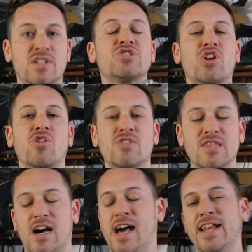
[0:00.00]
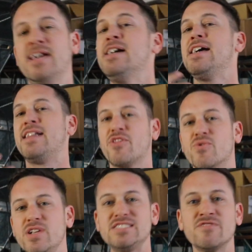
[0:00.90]
return line. Now the
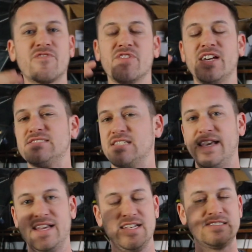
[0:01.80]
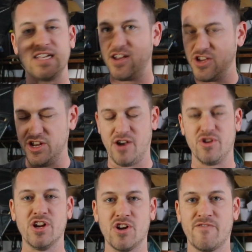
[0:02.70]
reason for this is, you know,
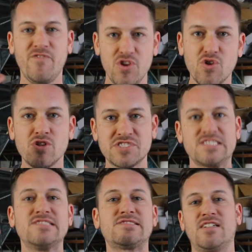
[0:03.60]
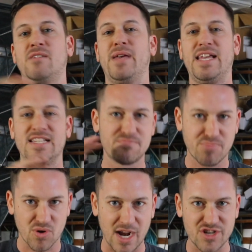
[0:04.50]
your fuel system is
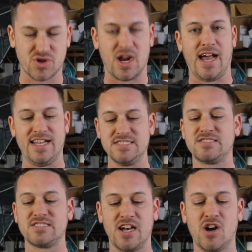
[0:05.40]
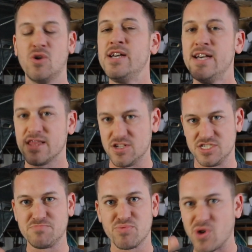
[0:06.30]
pressurized. So
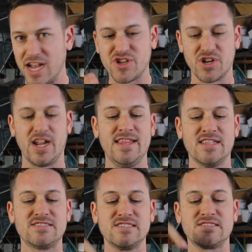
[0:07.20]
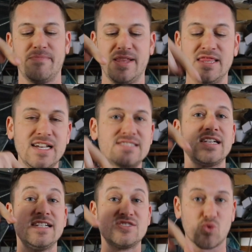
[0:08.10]
there's pressure in the system and this
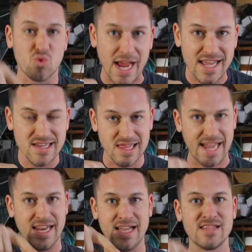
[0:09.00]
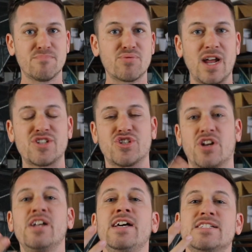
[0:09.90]
is regulating the
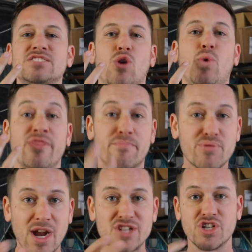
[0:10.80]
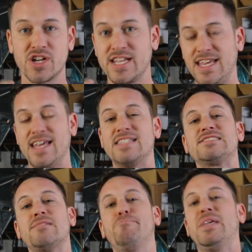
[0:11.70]
pressure. So when the pressure gets
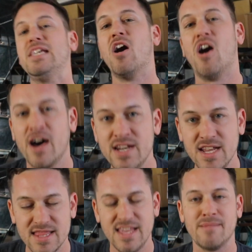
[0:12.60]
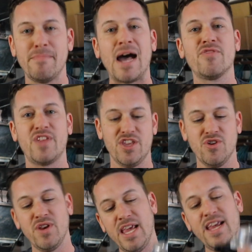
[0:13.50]
beyond the amount that
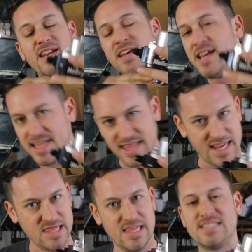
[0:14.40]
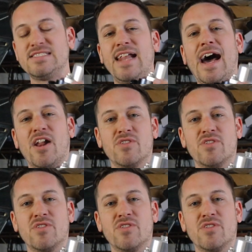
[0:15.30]
you need, then it lets it out